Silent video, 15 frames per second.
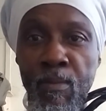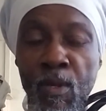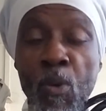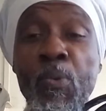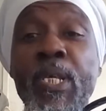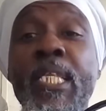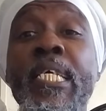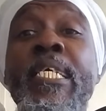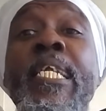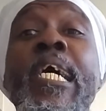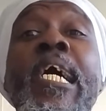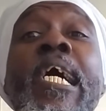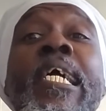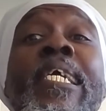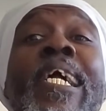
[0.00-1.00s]
Within
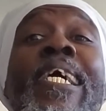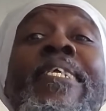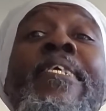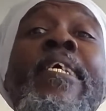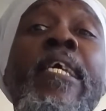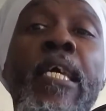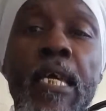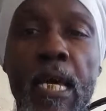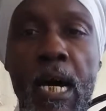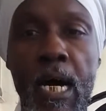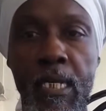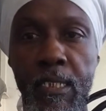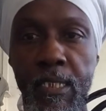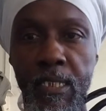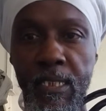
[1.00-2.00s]
all that
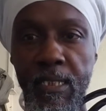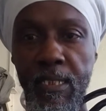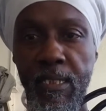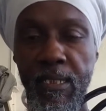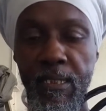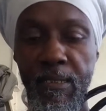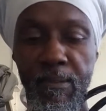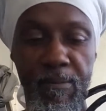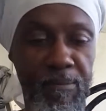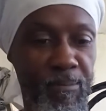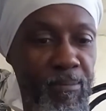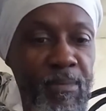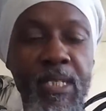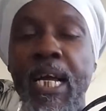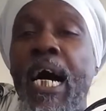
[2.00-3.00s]
chaos,
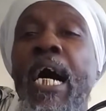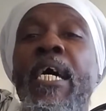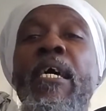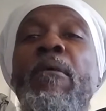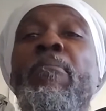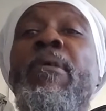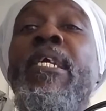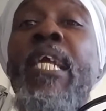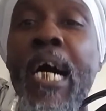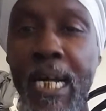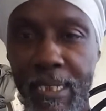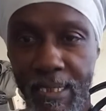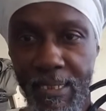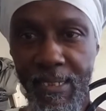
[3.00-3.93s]
I am not,